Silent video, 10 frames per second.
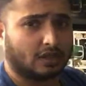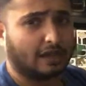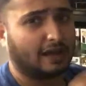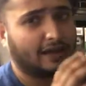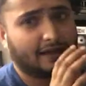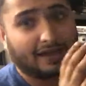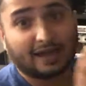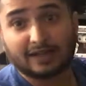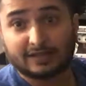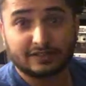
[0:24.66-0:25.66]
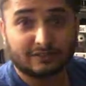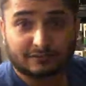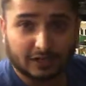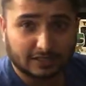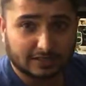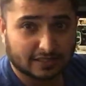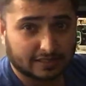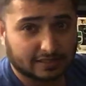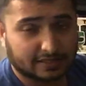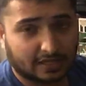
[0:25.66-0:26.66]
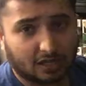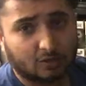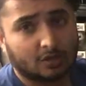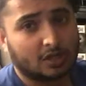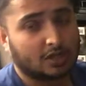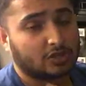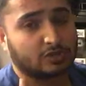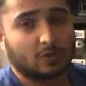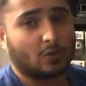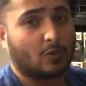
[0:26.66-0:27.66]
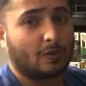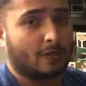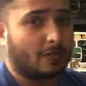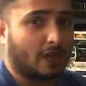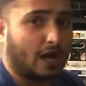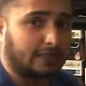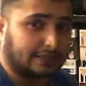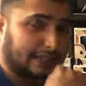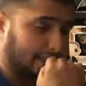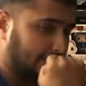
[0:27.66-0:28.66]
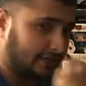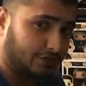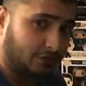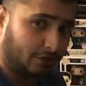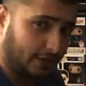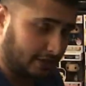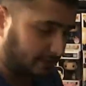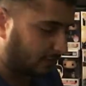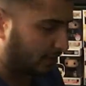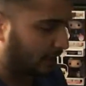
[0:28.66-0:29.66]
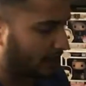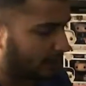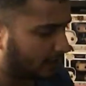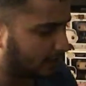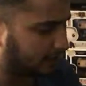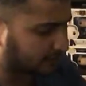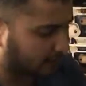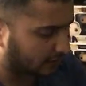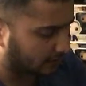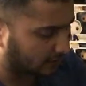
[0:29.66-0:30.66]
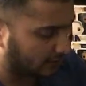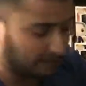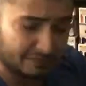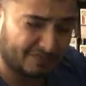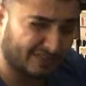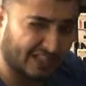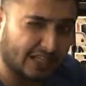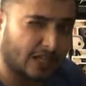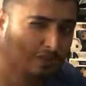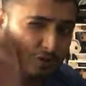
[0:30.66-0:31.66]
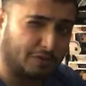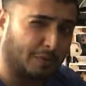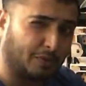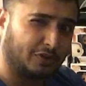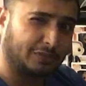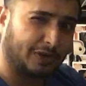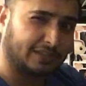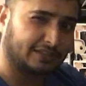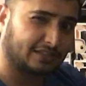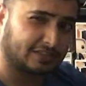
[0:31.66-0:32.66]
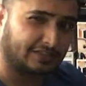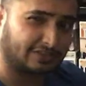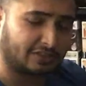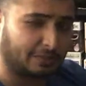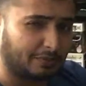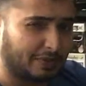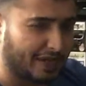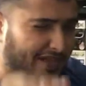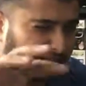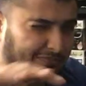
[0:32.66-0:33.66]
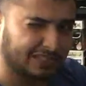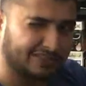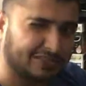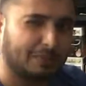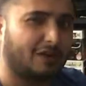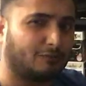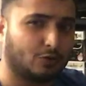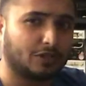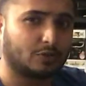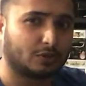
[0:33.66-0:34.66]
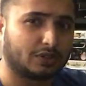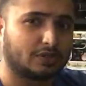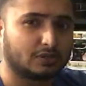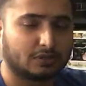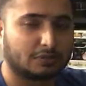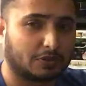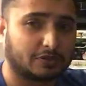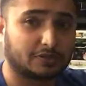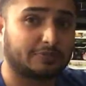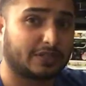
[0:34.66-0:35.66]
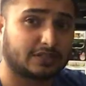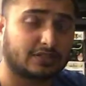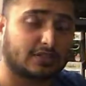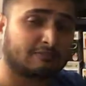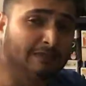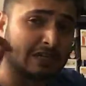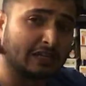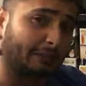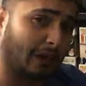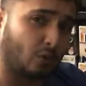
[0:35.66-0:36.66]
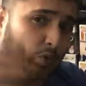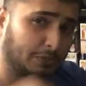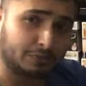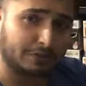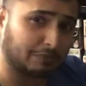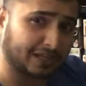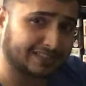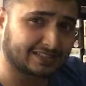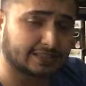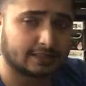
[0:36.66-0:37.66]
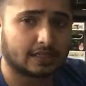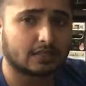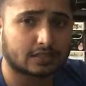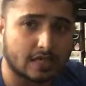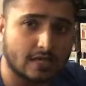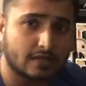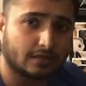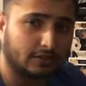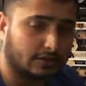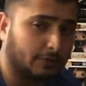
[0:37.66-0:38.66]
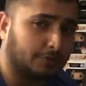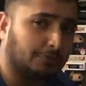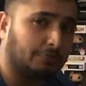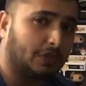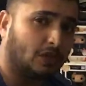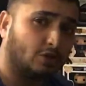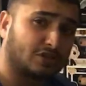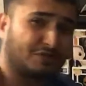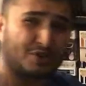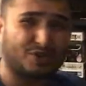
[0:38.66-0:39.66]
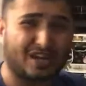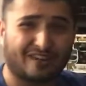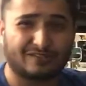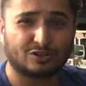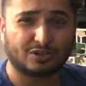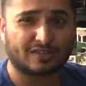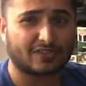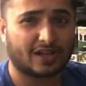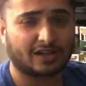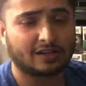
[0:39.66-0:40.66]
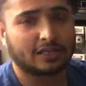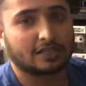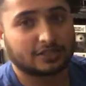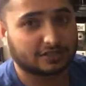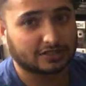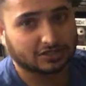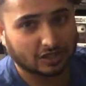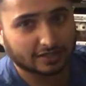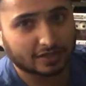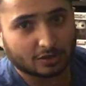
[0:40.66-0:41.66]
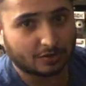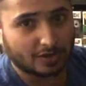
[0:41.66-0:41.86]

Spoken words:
and they finally sent this out. So that is great. And don't remember all the pricing just off the top of my head. I believe it's about 40 quid including postage and packaging, but I will put the pricing details in the description below, so if you want to have a look at that, just check down